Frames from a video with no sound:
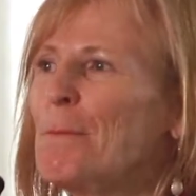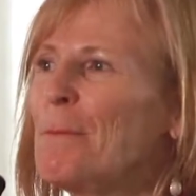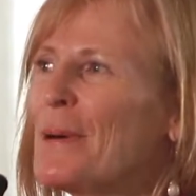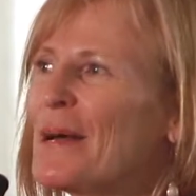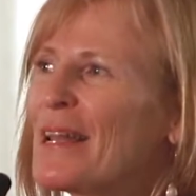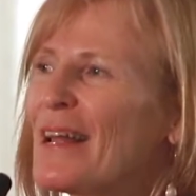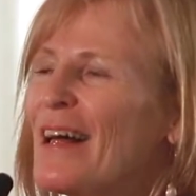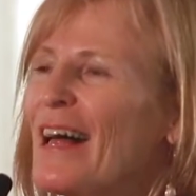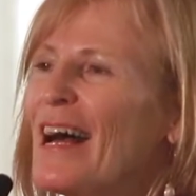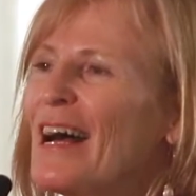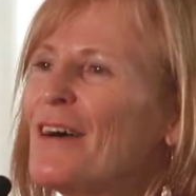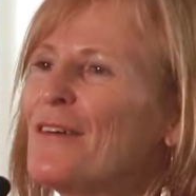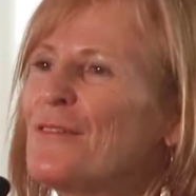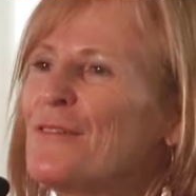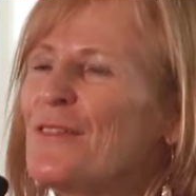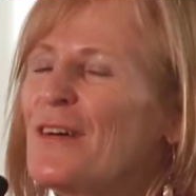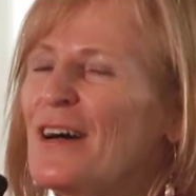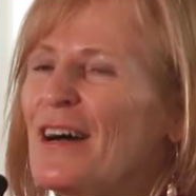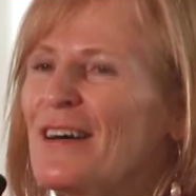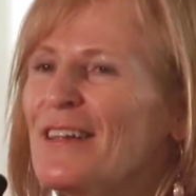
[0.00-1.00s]
But
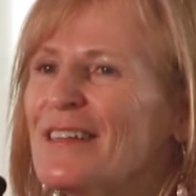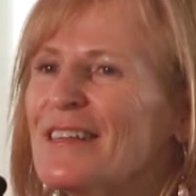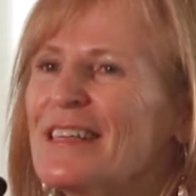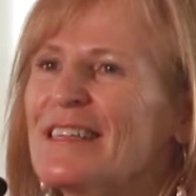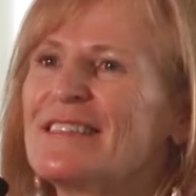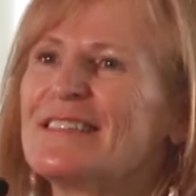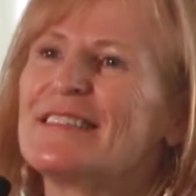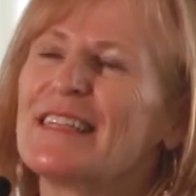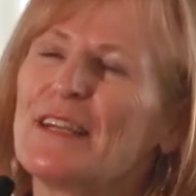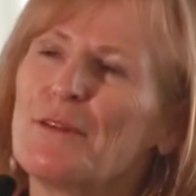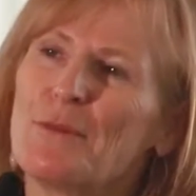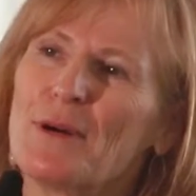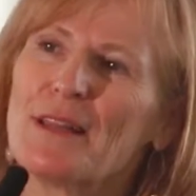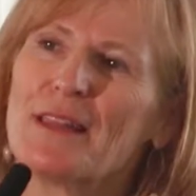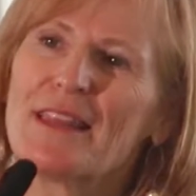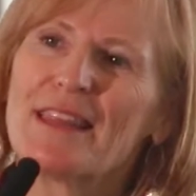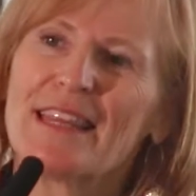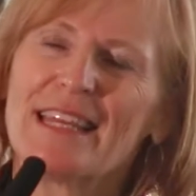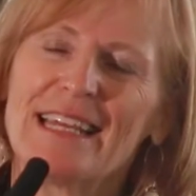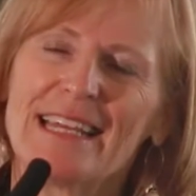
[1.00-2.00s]
I'll say
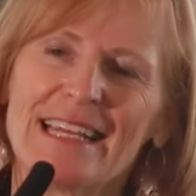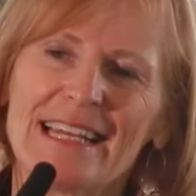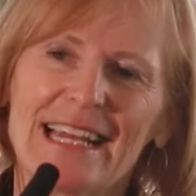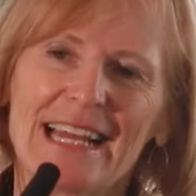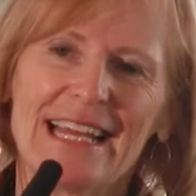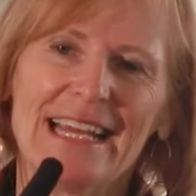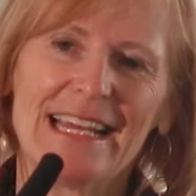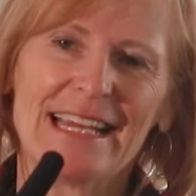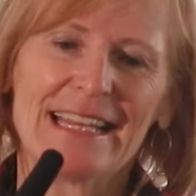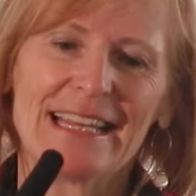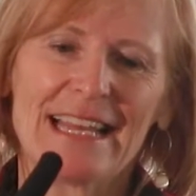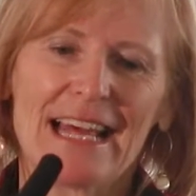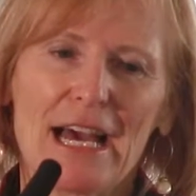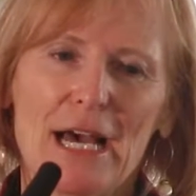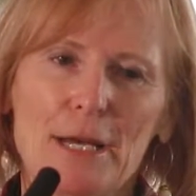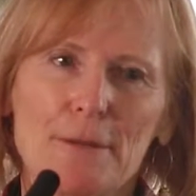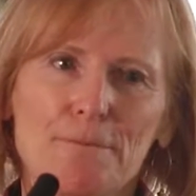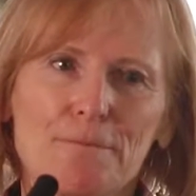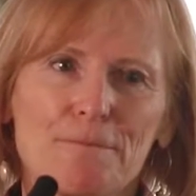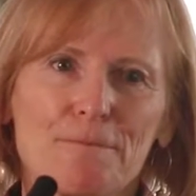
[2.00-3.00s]
one thing in
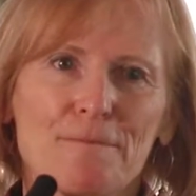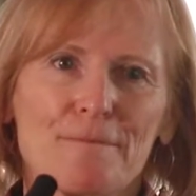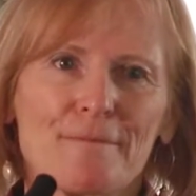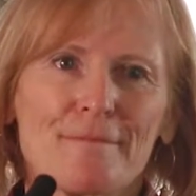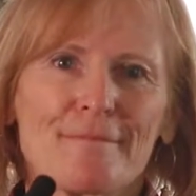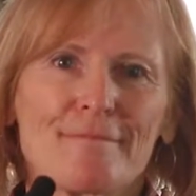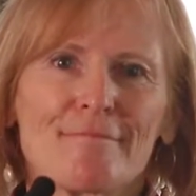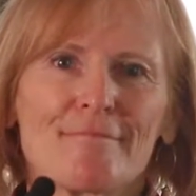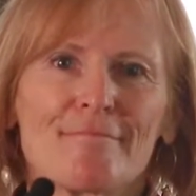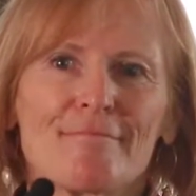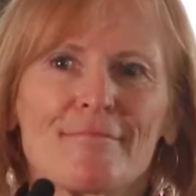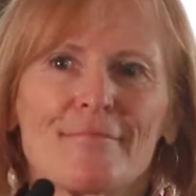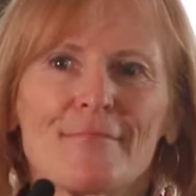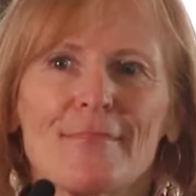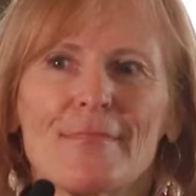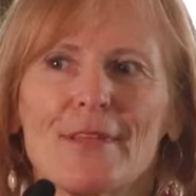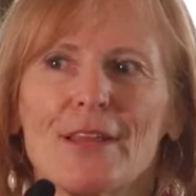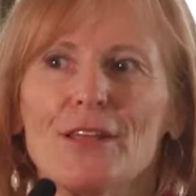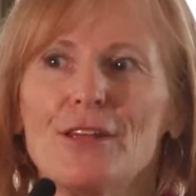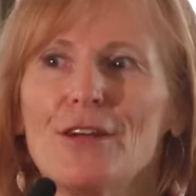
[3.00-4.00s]
that
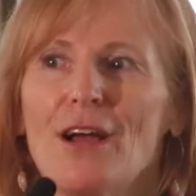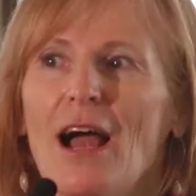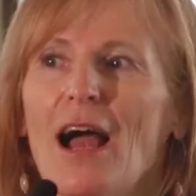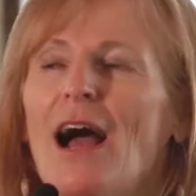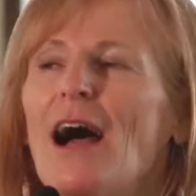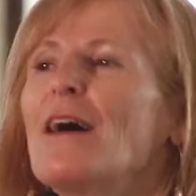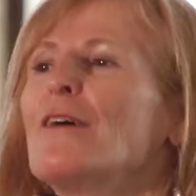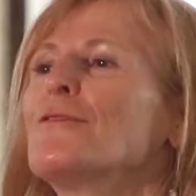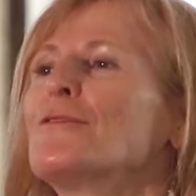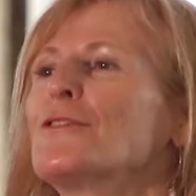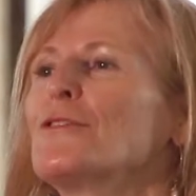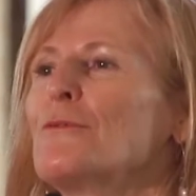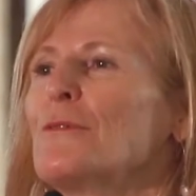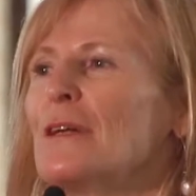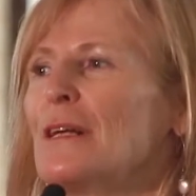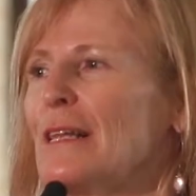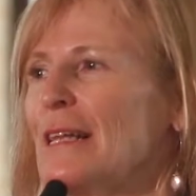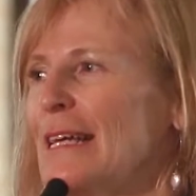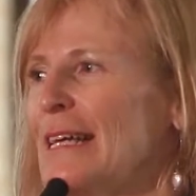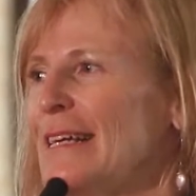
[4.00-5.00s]
you have to
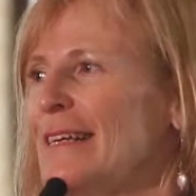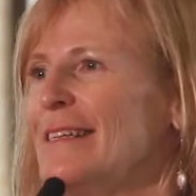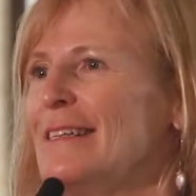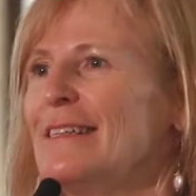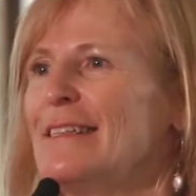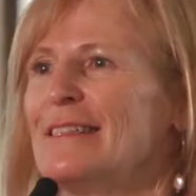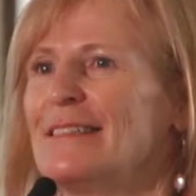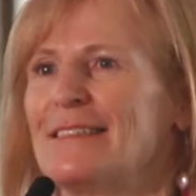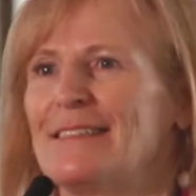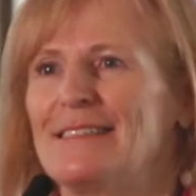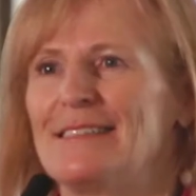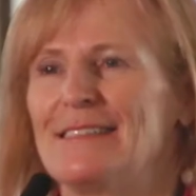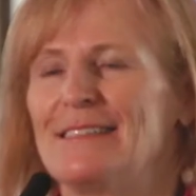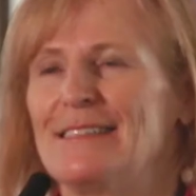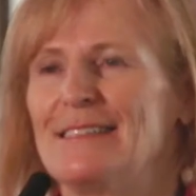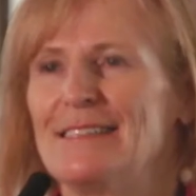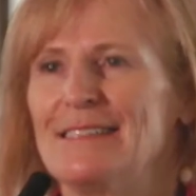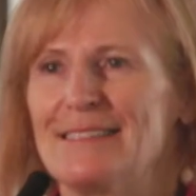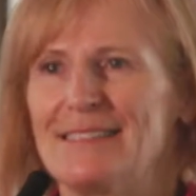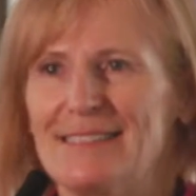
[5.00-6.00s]
really
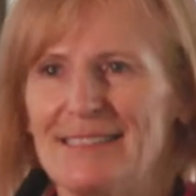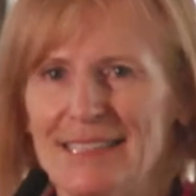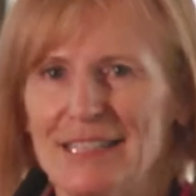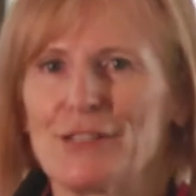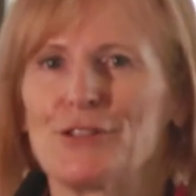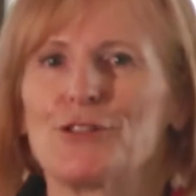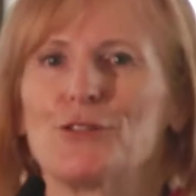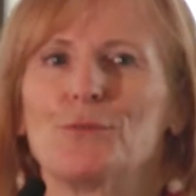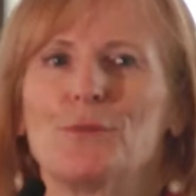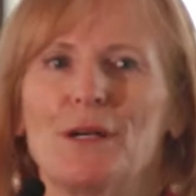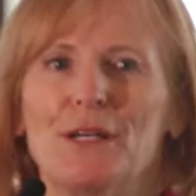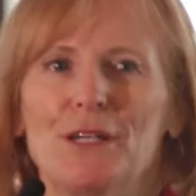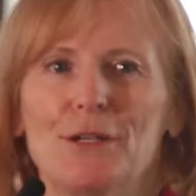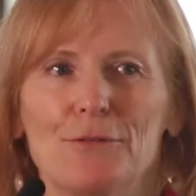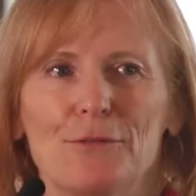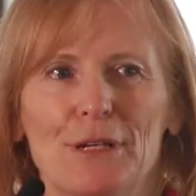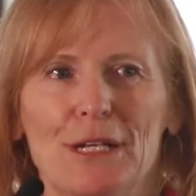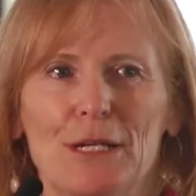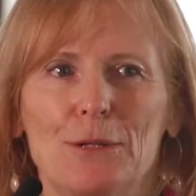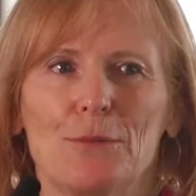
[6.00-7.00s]
stick to what
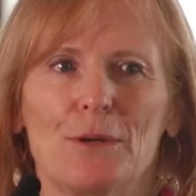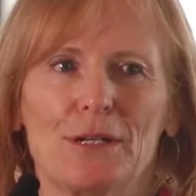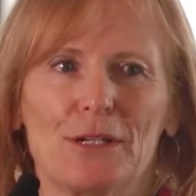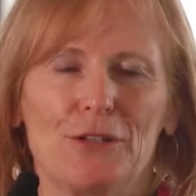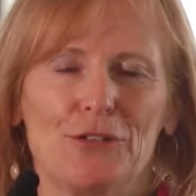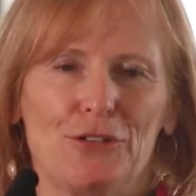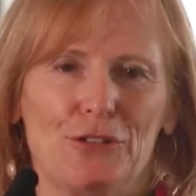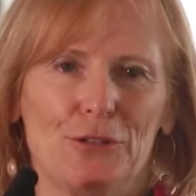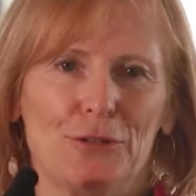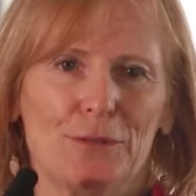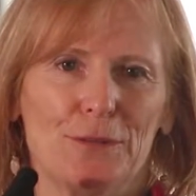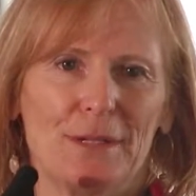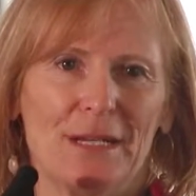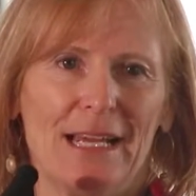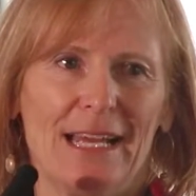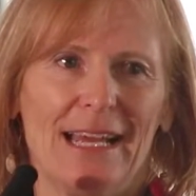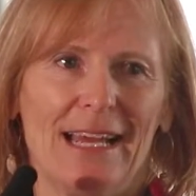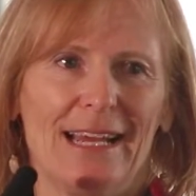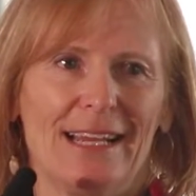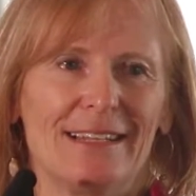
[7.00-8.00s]
you really want to do.
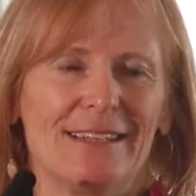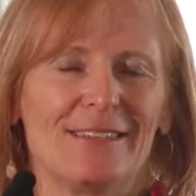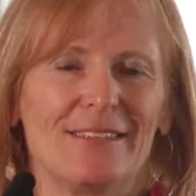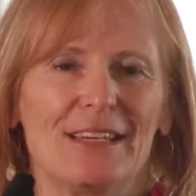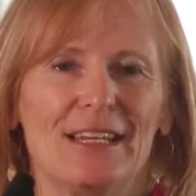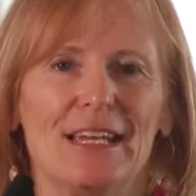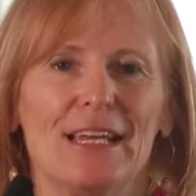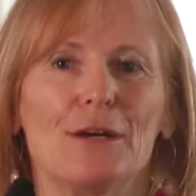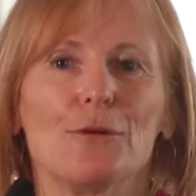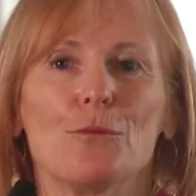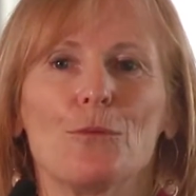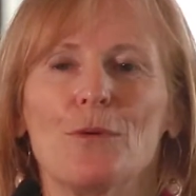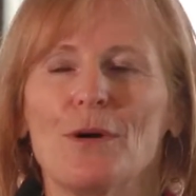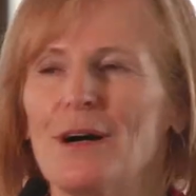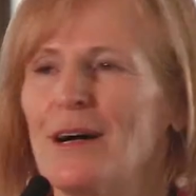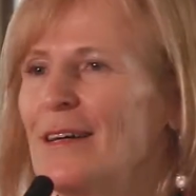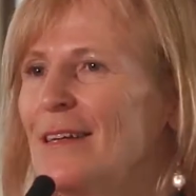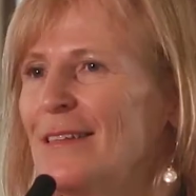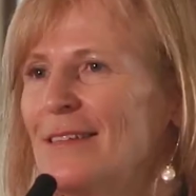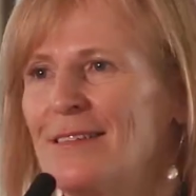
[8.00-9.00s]
And it
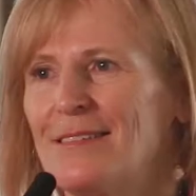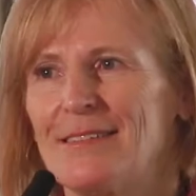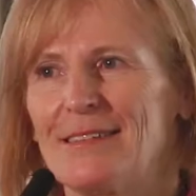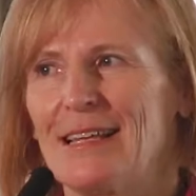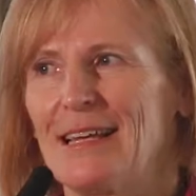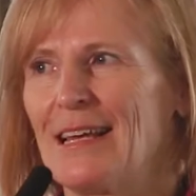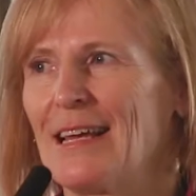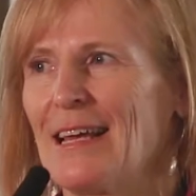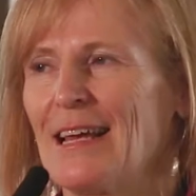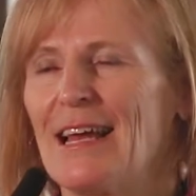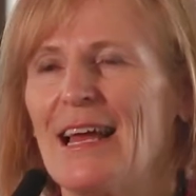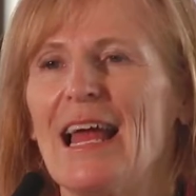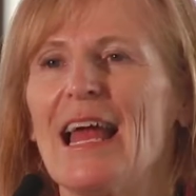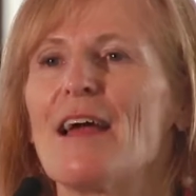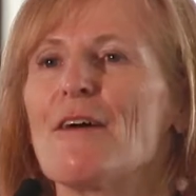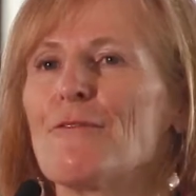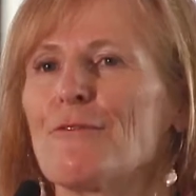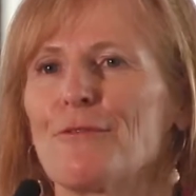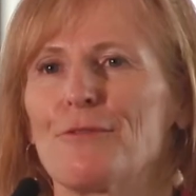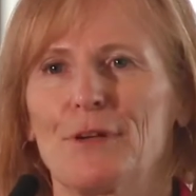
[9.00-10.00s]
was
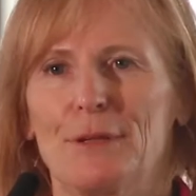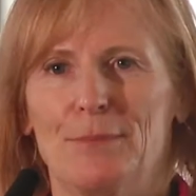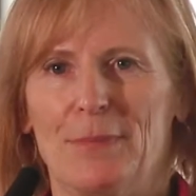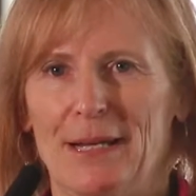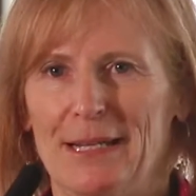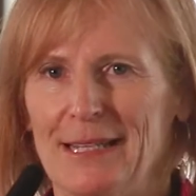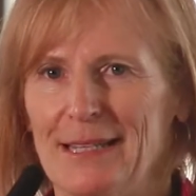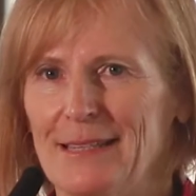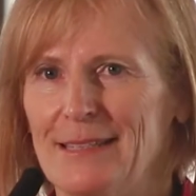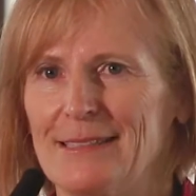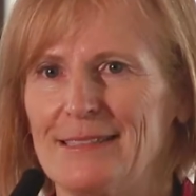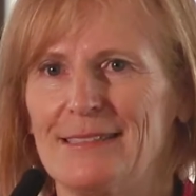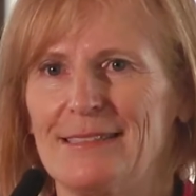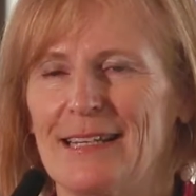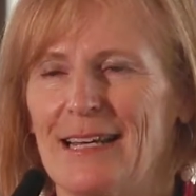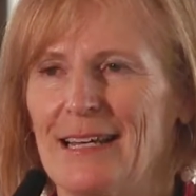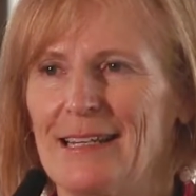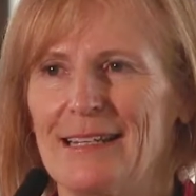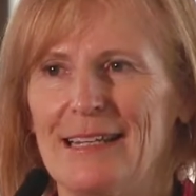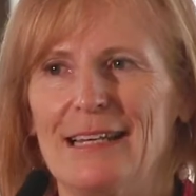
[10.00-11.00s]
everybody that
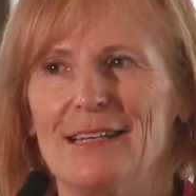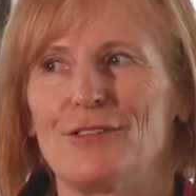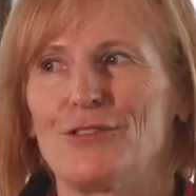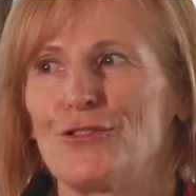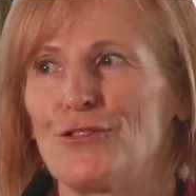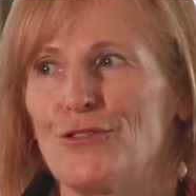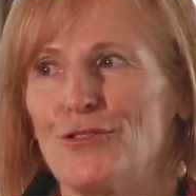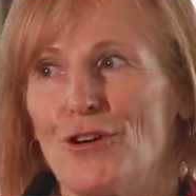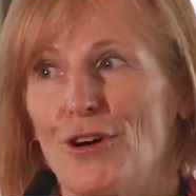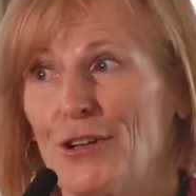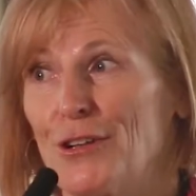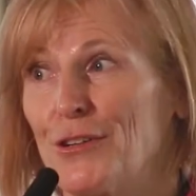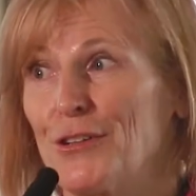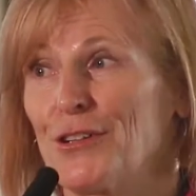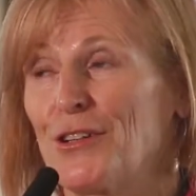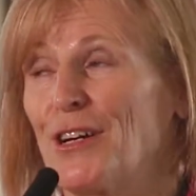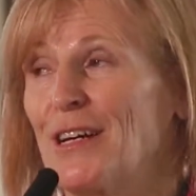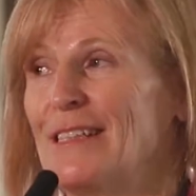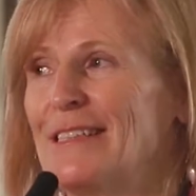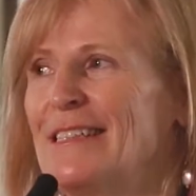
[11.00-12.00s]
said, it's not a
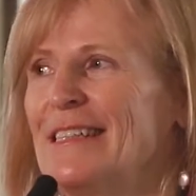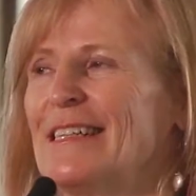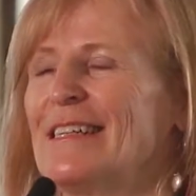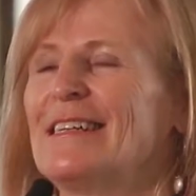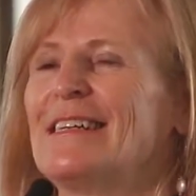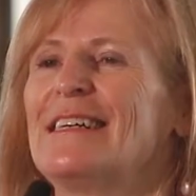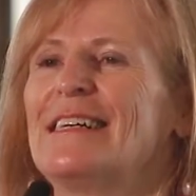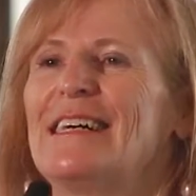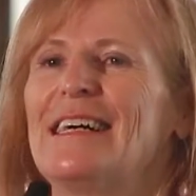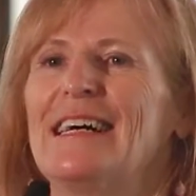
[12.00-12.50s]
good idea.